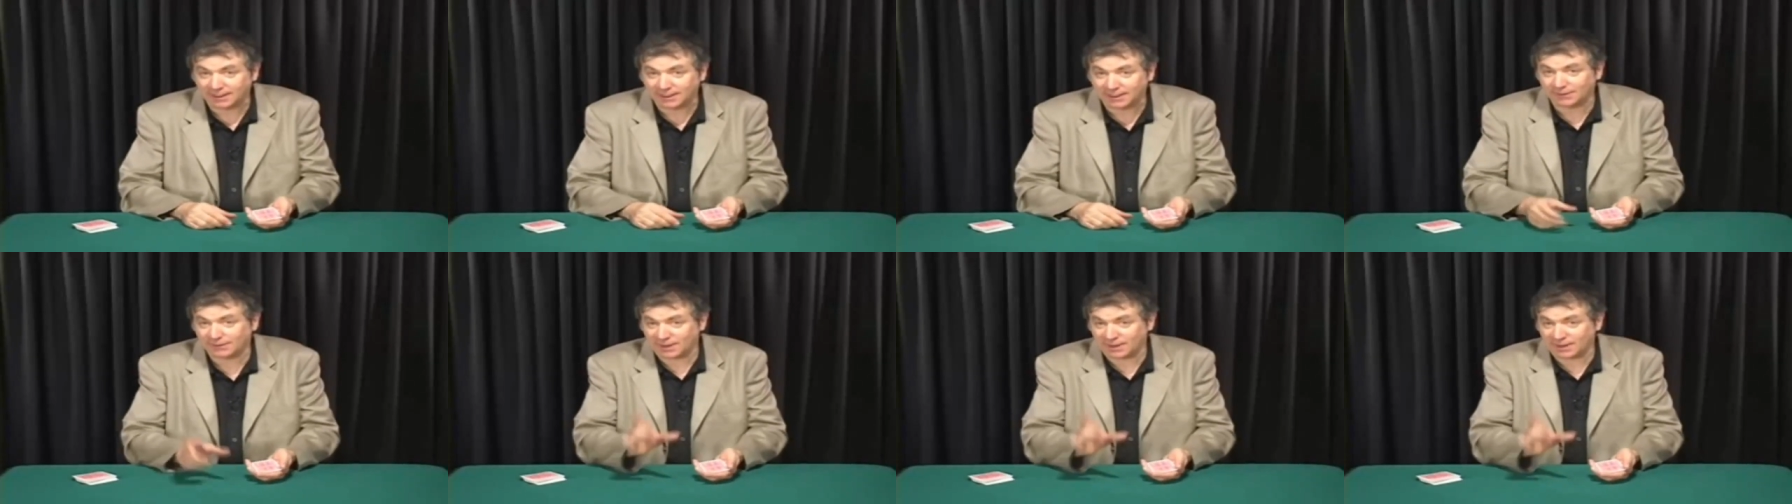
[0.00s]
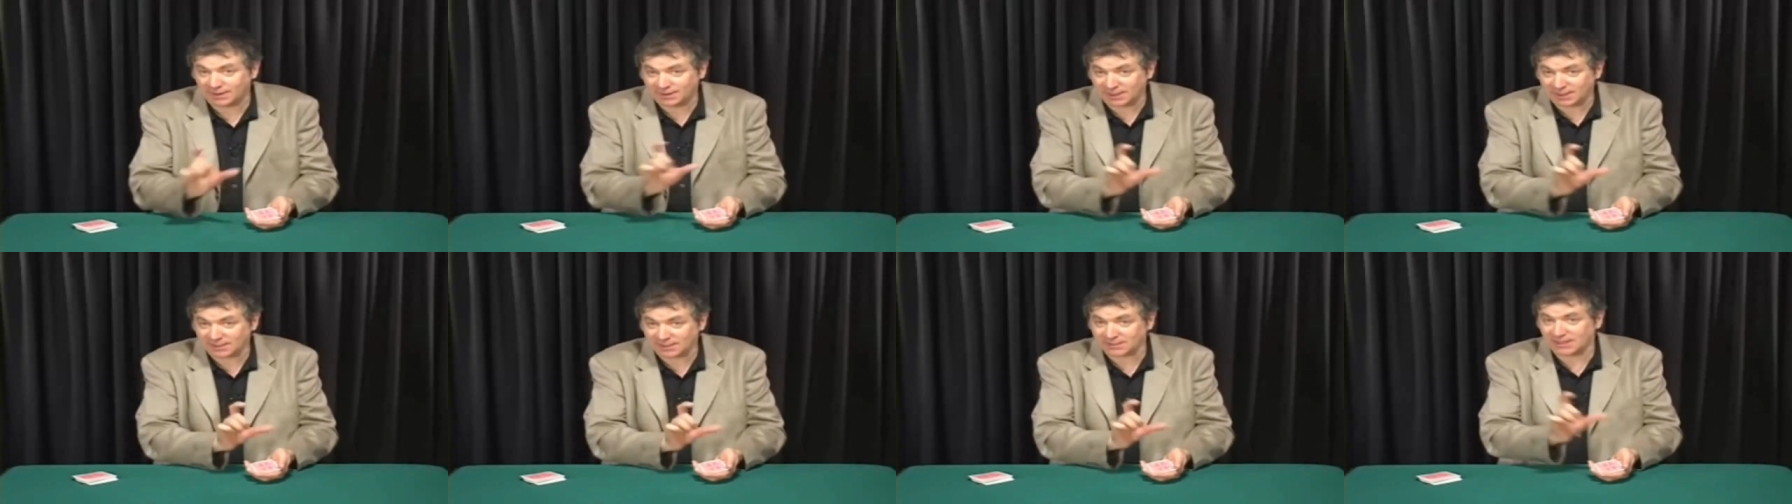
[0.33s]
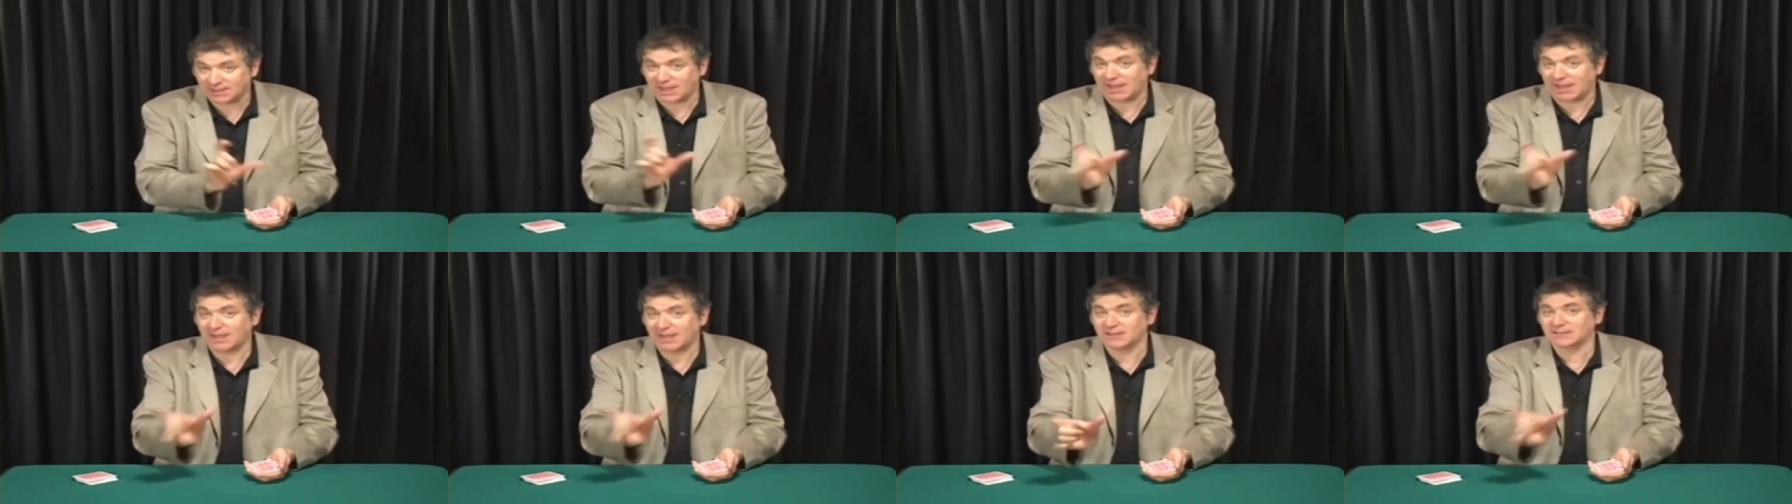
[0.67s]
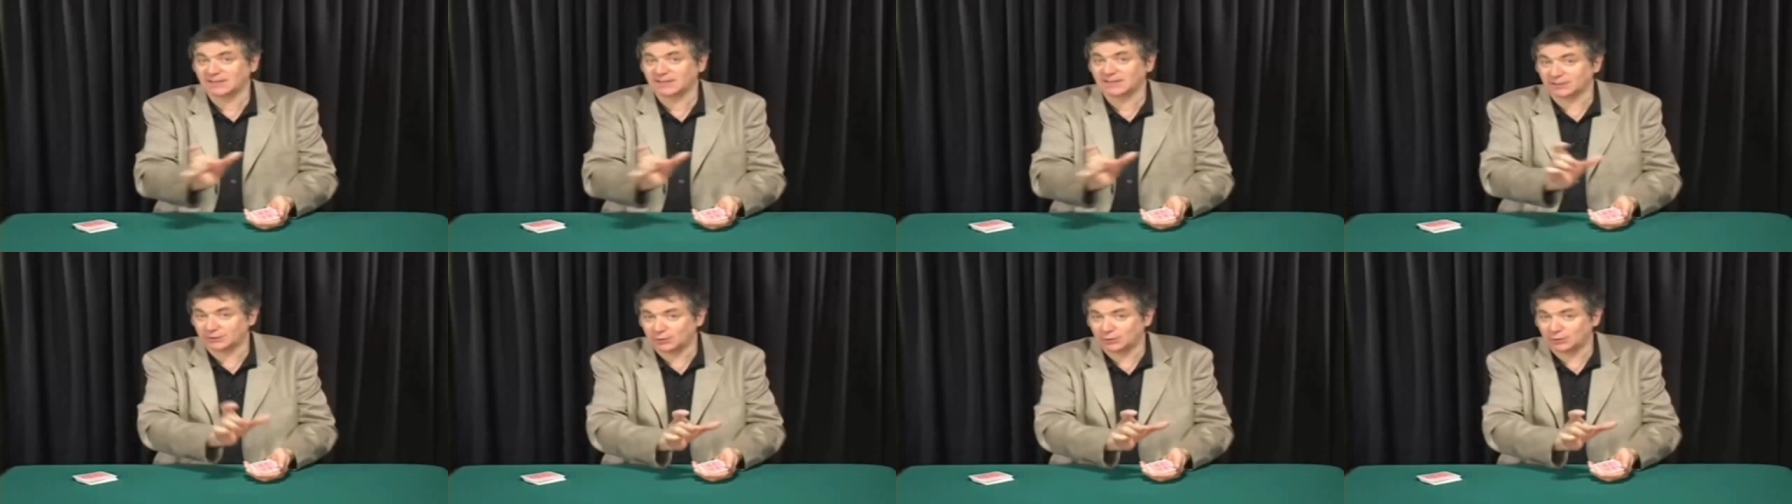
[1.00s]
Even in this case,
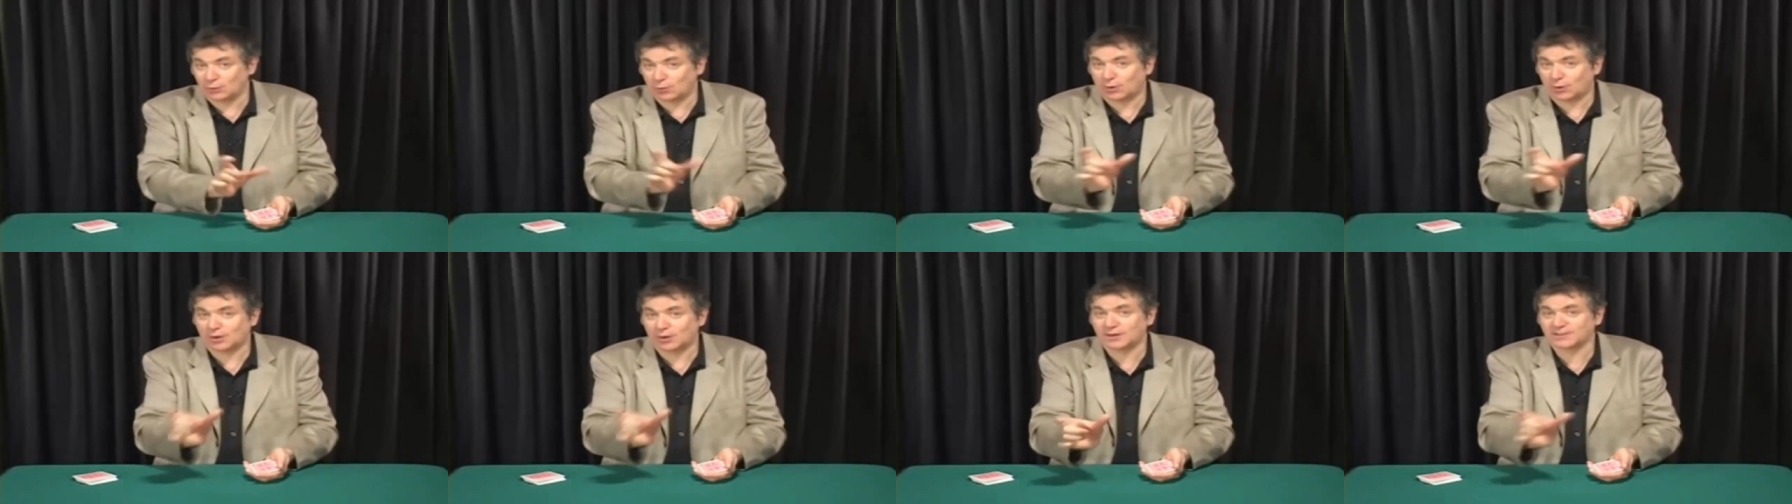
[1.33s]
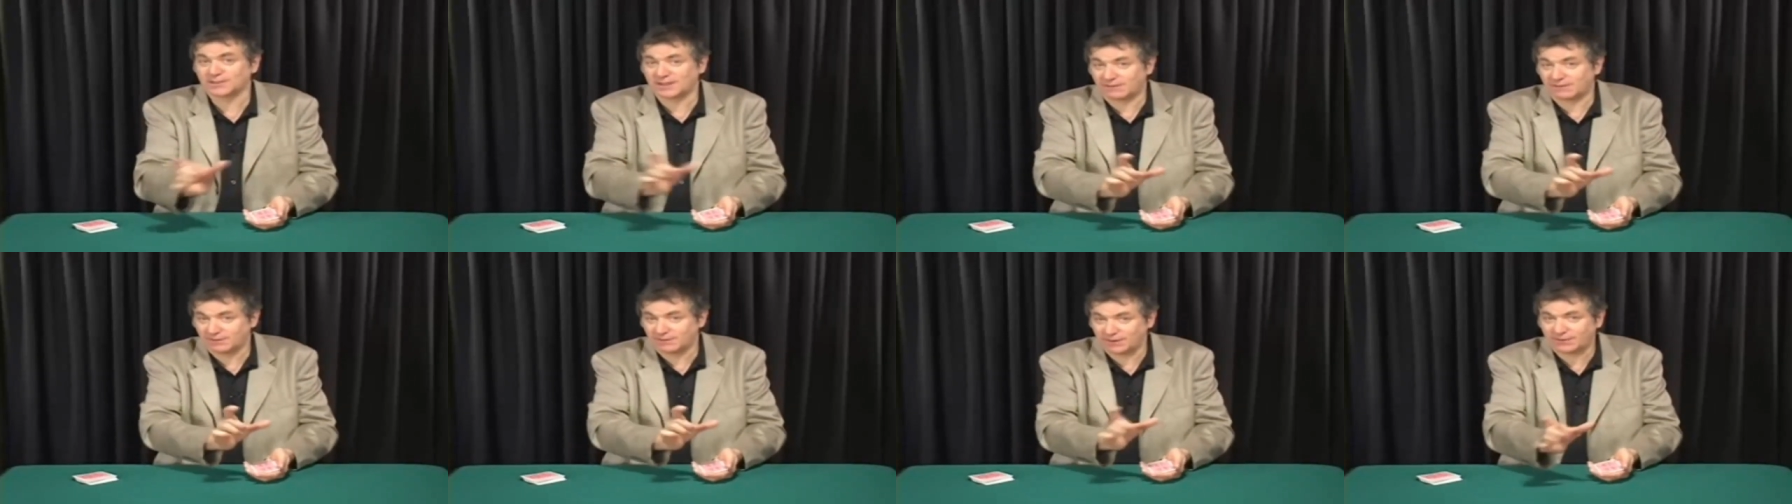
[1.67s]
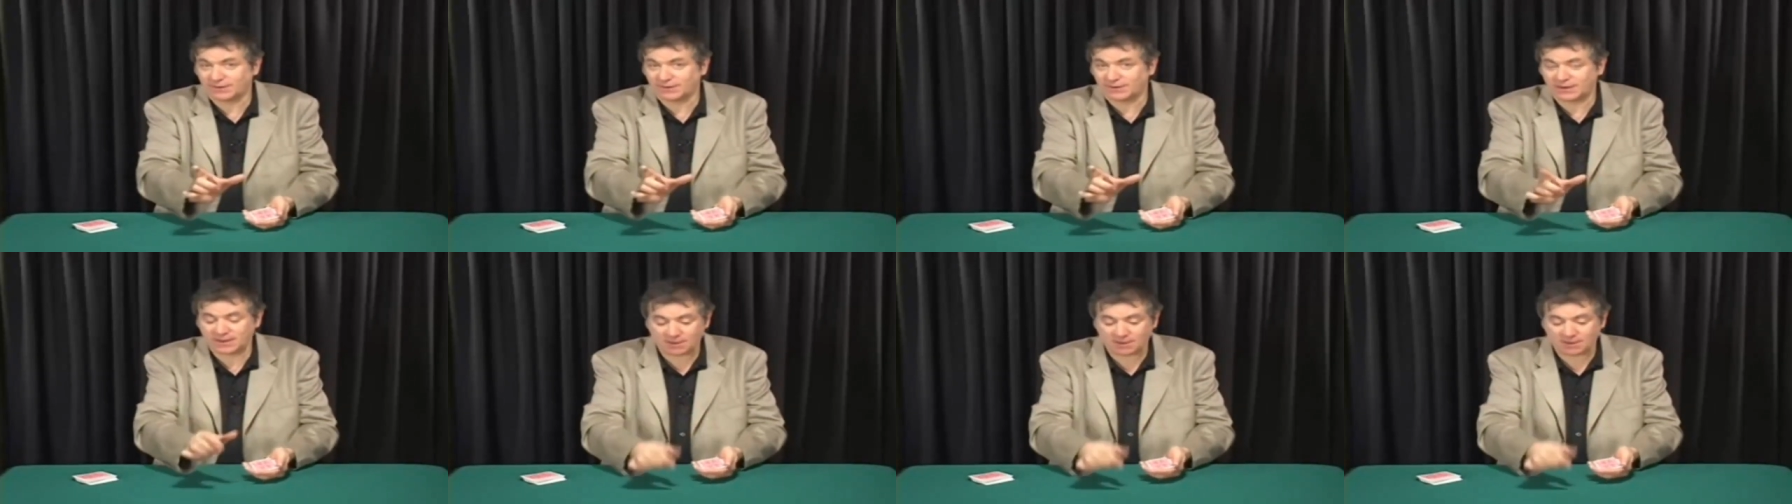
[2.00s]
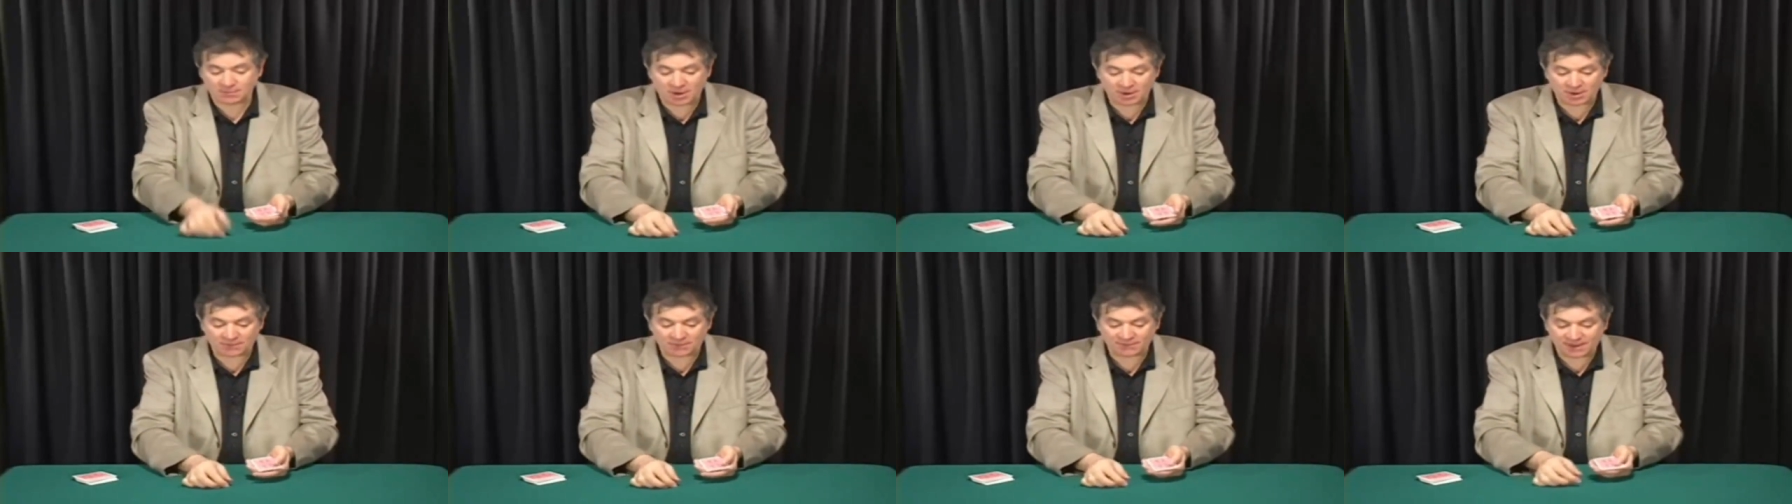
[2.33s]
the two words have different
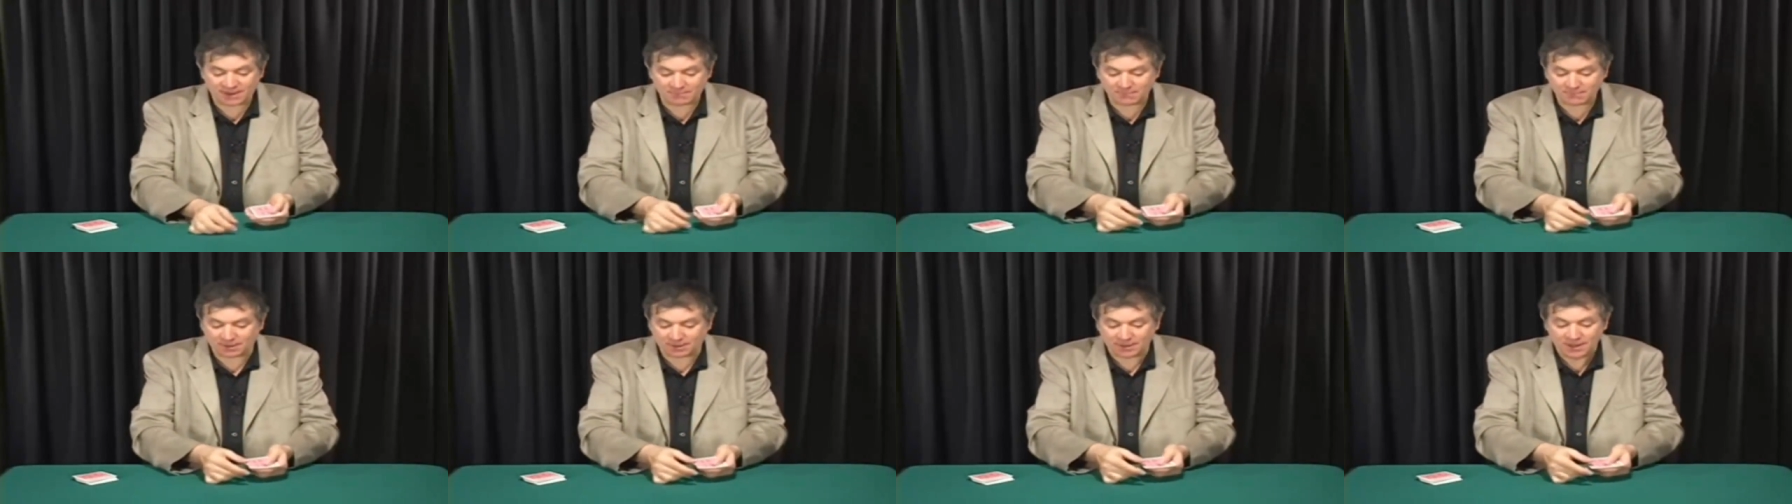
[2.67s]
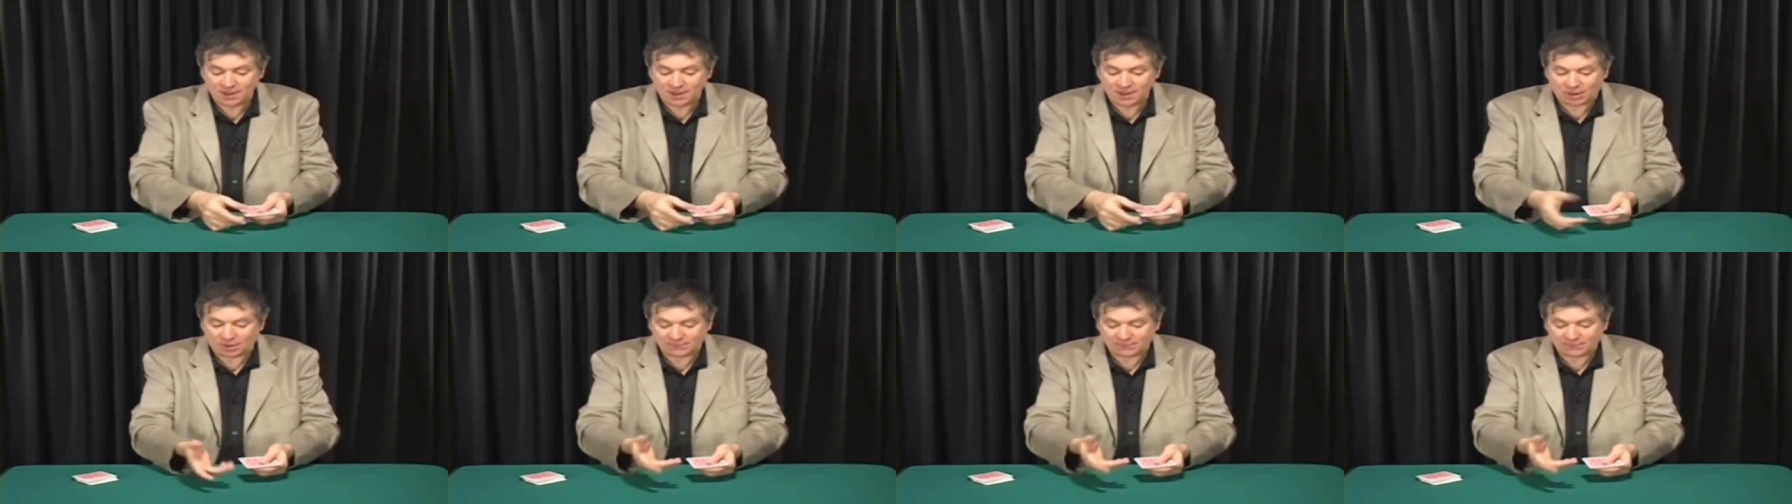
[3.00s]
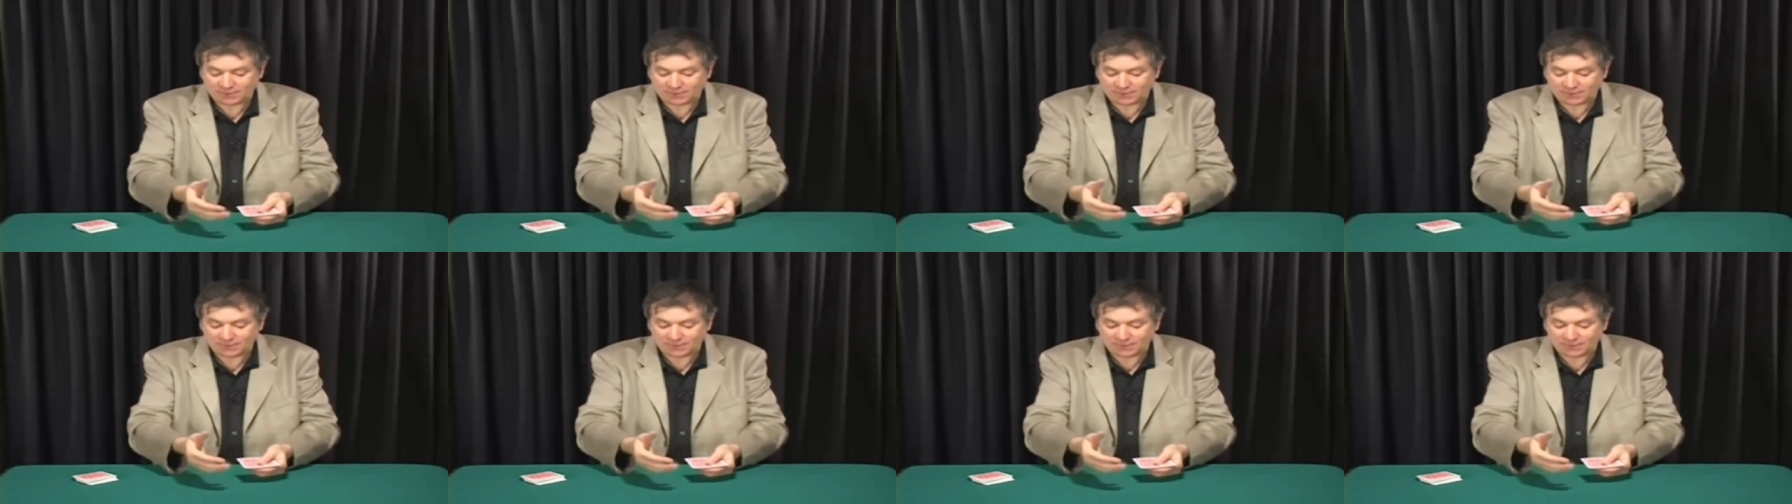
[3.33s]
amount of number of,